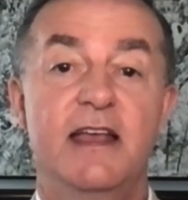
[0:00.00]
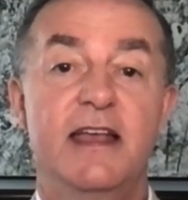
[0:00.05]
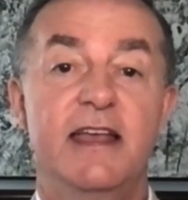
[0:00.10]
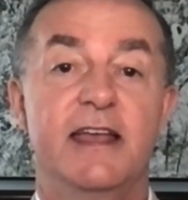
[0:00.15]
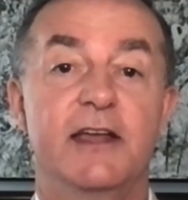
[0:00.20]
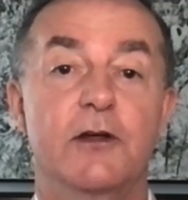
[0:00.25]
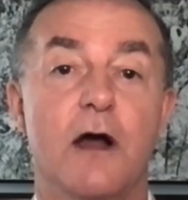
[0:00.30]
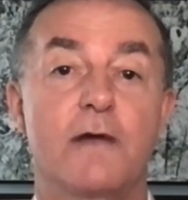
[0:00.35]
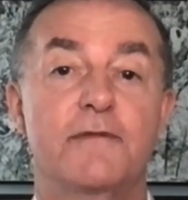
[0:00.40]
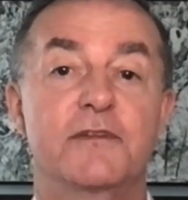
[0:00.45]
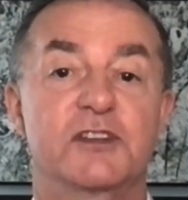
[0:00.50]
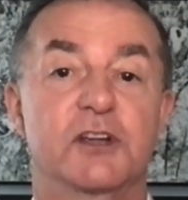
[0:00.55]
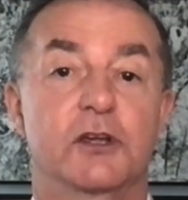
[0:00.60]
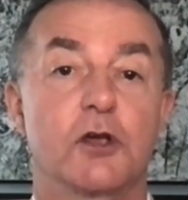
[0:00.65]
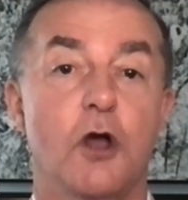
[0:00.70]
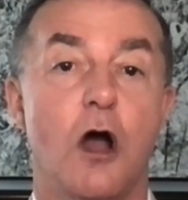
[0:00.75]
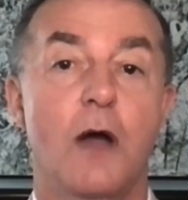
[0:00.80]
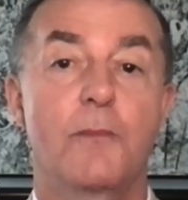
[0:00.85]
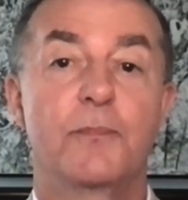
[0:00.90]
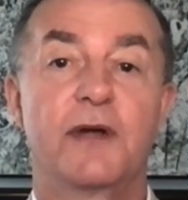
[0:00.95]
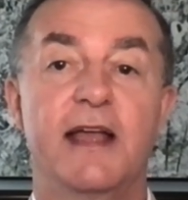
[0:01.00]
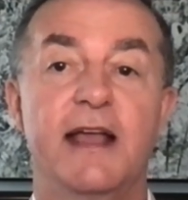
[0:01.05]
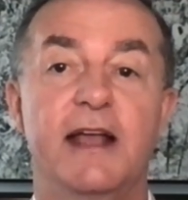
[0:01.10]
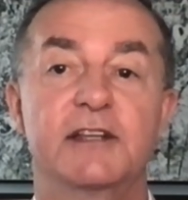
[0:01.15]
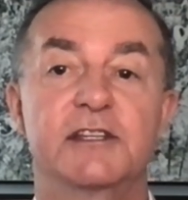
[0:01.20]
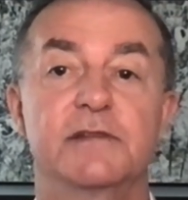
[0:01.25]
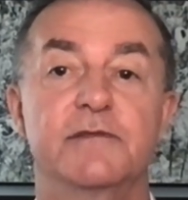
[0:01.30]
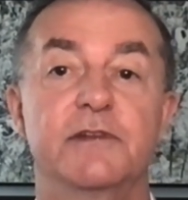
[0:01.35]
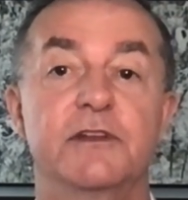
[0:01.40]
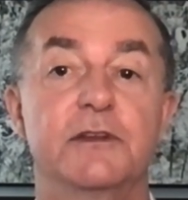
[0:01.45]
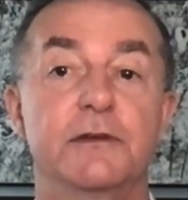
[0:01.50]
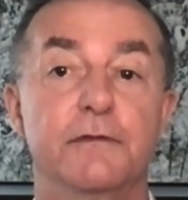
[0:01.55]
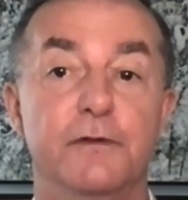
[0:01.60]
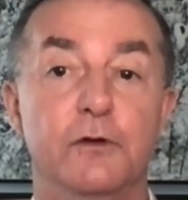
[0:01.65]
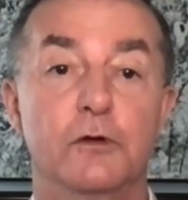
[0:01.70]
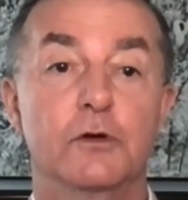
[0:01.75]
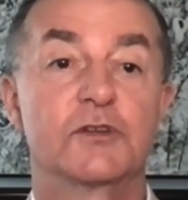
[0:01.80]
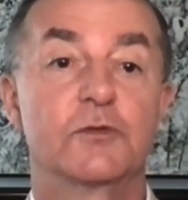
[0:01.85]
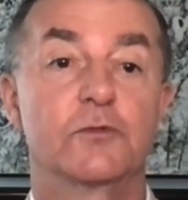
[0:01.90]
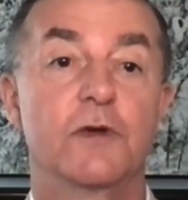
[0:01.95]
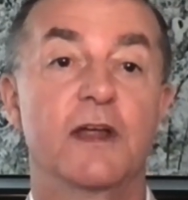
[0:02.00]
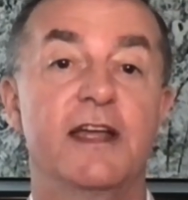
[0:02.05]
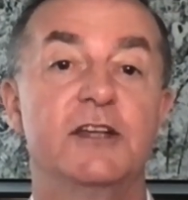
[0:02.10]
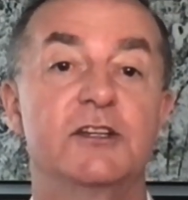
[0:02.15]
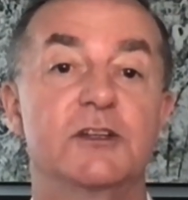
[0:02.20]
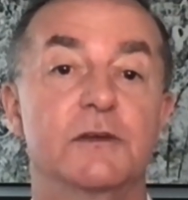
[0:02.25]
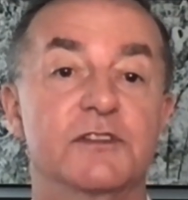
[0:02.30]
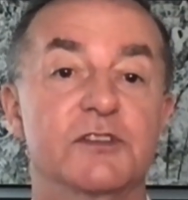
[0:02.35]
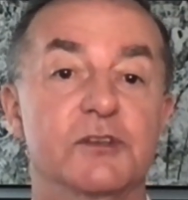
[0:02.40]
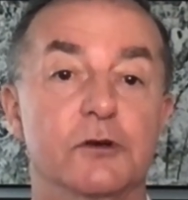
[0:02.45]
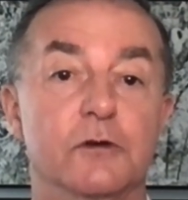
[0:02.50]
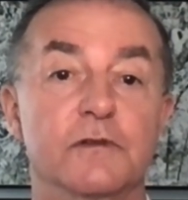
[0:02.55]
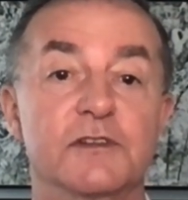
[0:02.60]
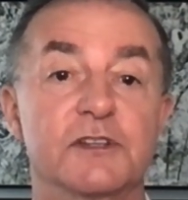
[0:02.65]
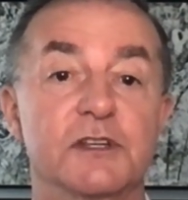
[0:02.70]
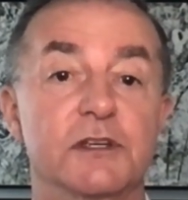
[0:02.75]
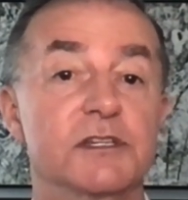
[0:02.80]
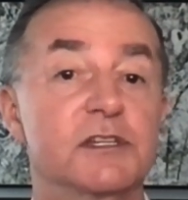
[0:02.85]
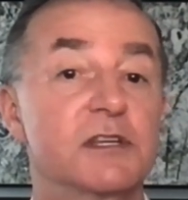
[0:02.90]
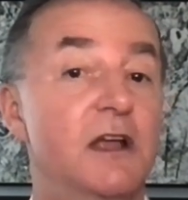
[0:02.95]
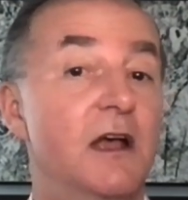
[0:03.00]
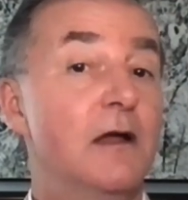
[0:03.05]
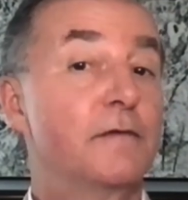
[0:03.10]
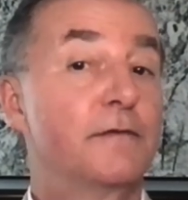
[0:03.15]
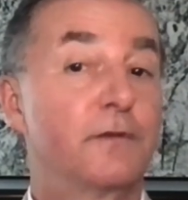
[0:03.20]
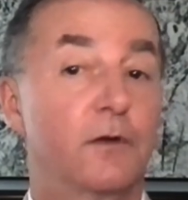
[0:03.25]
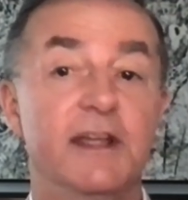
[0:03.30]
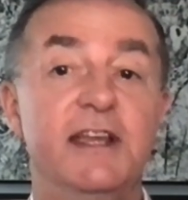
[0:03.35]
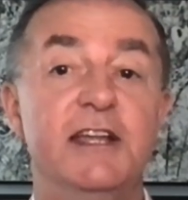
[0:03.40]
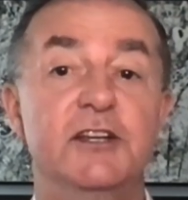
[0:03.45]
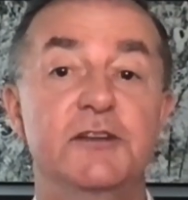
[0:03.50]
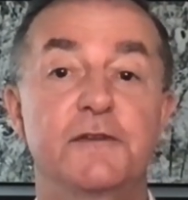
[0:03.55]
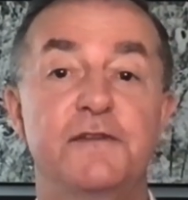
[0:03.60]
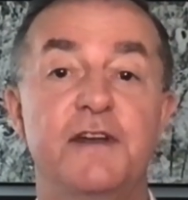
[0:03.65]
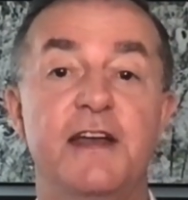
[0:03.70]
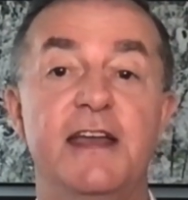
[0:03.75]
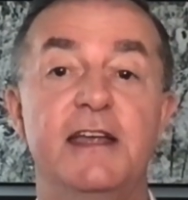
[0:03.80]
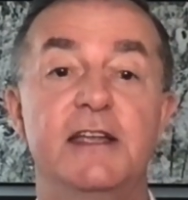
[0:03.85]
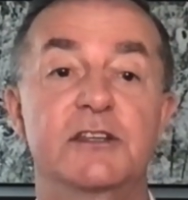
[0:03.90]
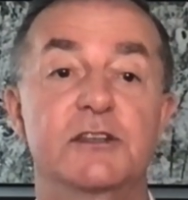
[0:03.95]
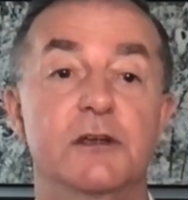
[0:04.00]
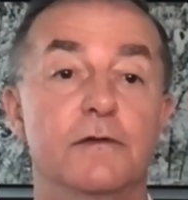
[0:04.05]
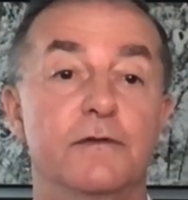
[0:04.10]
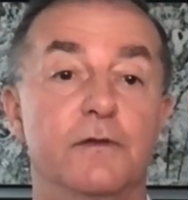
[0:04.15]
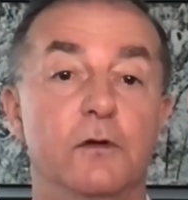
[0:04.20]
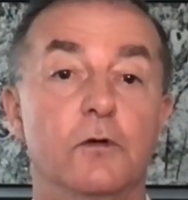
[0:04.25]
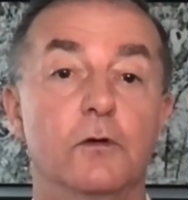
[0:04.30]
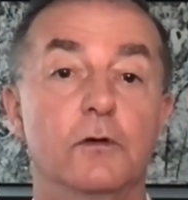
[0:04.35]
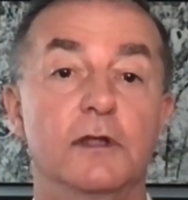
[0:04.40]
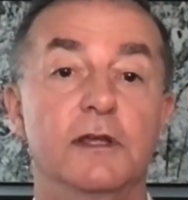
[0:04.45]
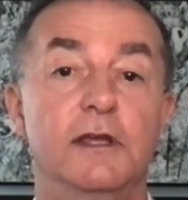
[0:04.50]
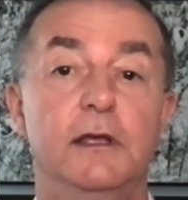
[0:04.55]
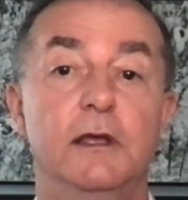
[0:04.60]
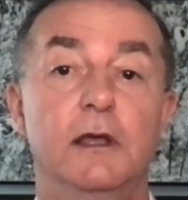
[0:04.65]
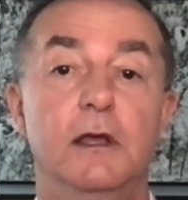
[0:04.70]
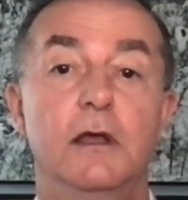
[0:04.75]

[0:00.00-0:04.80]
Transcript: It offers a comprehensive and diverse range of services for each phase of the